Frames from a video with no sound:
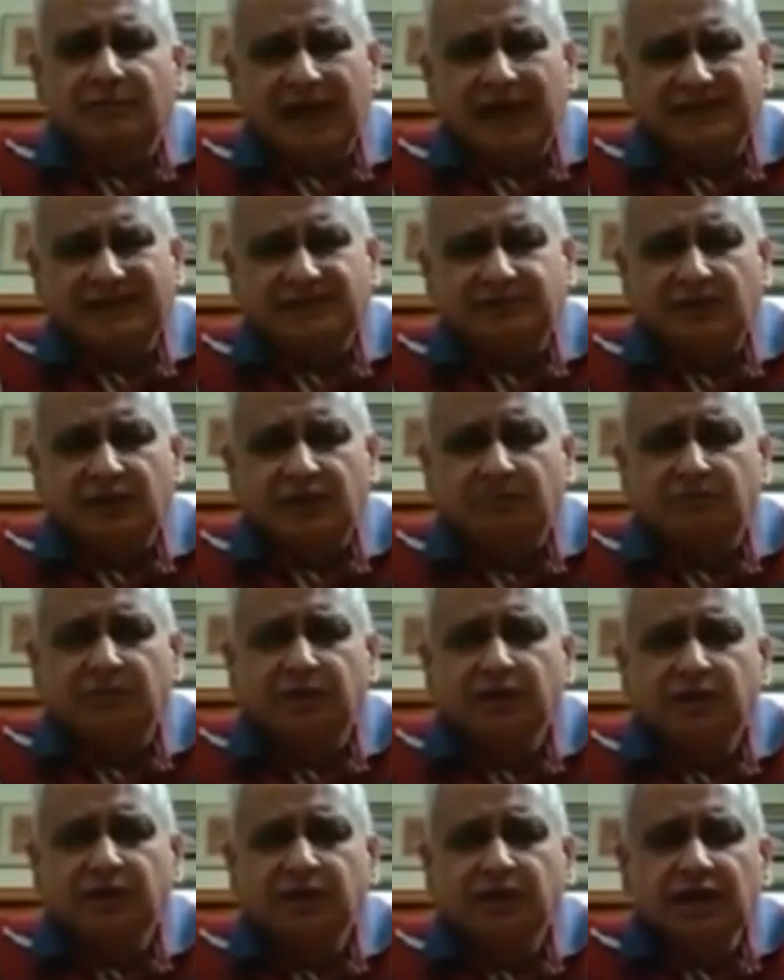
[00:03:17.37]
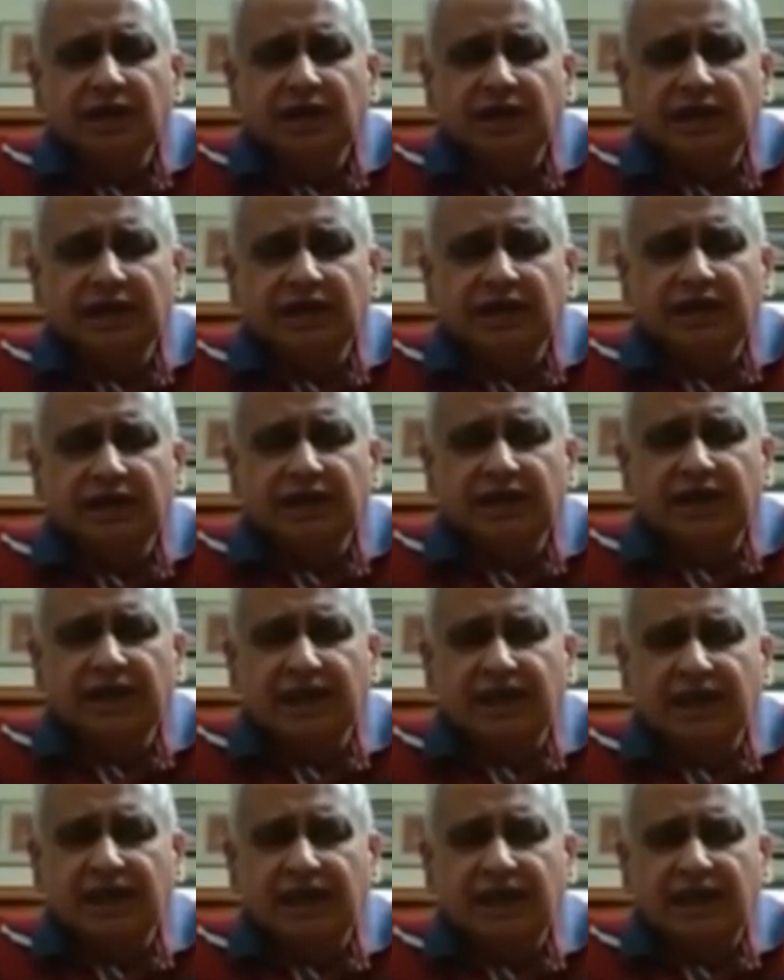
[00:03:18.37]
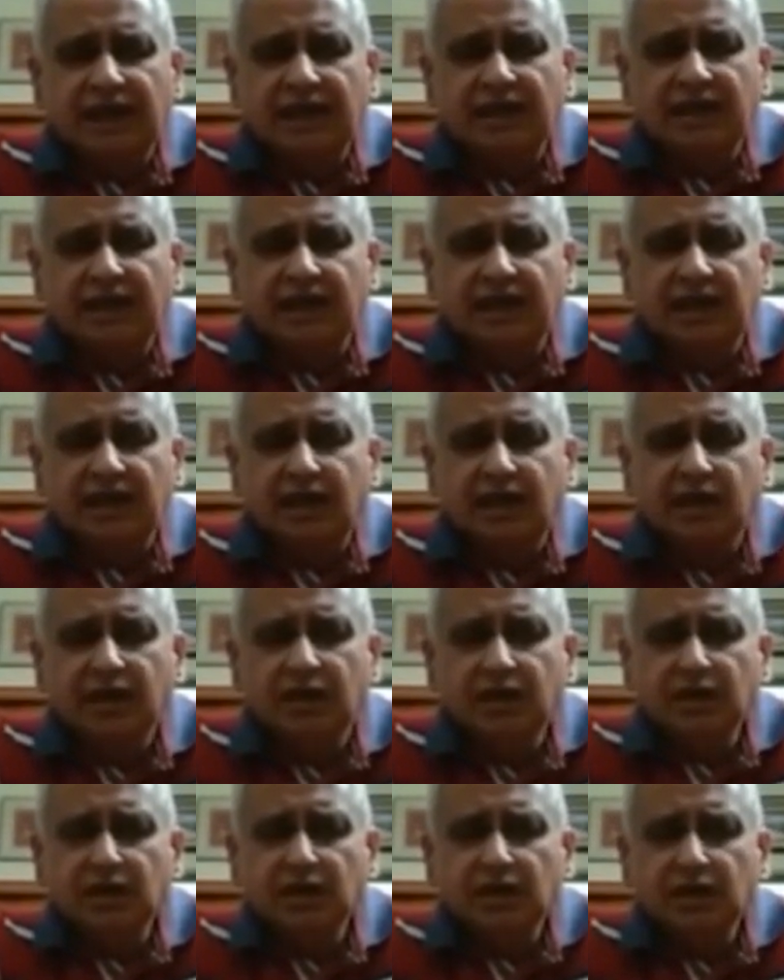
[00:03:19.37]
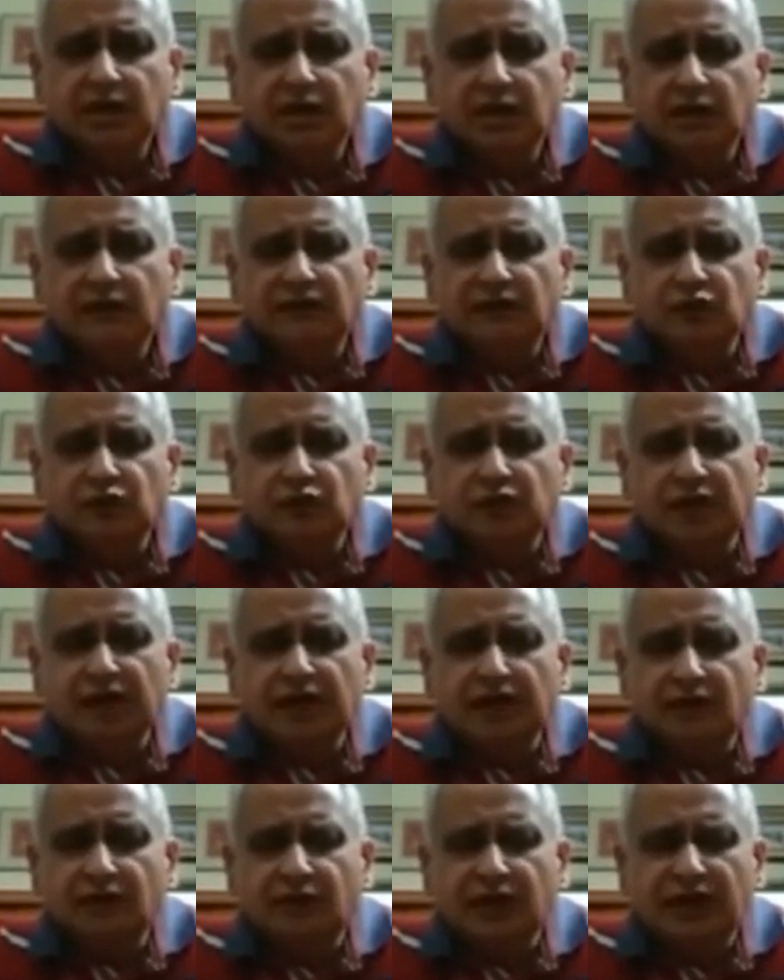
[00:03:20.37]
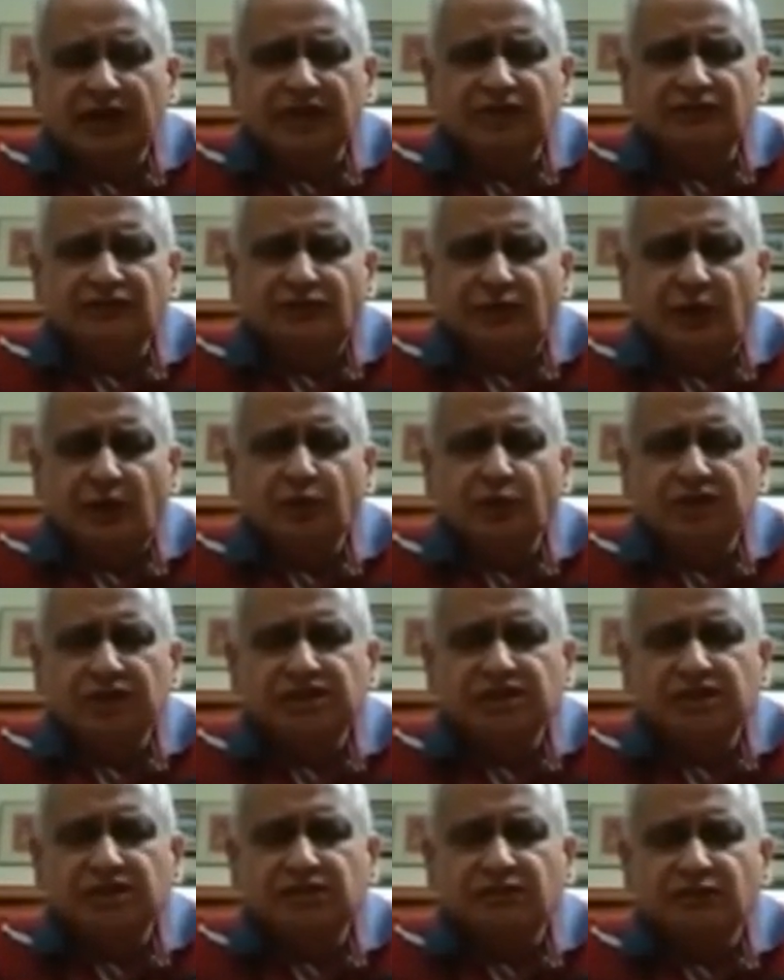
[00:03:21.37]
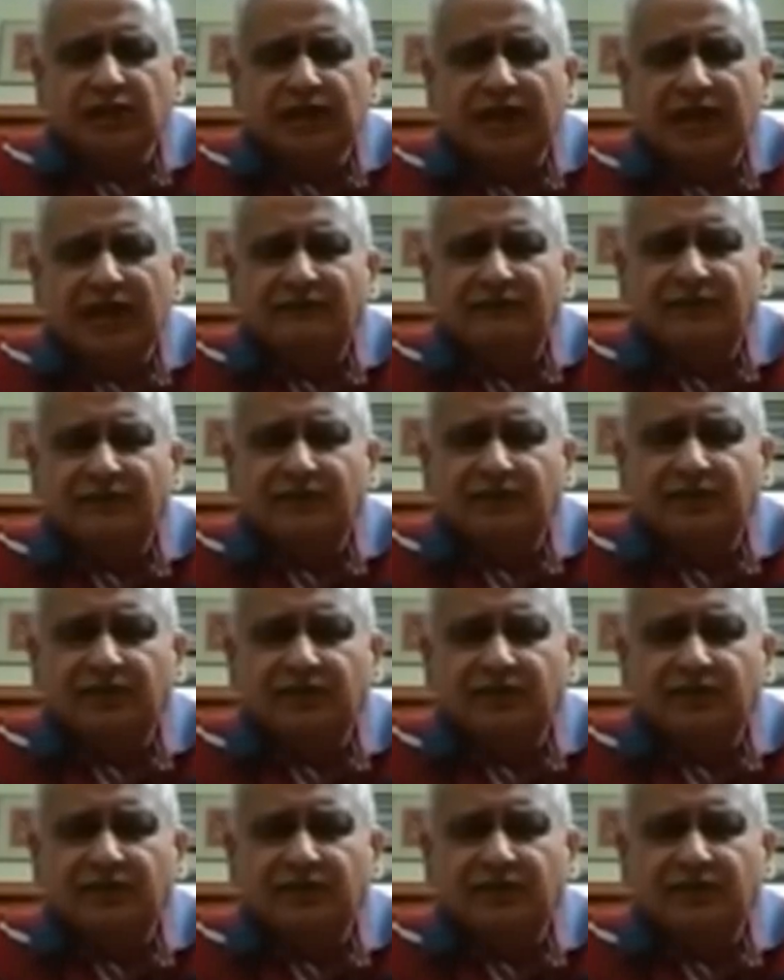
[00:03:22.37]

maximum in a day, and if you take various formulations, will have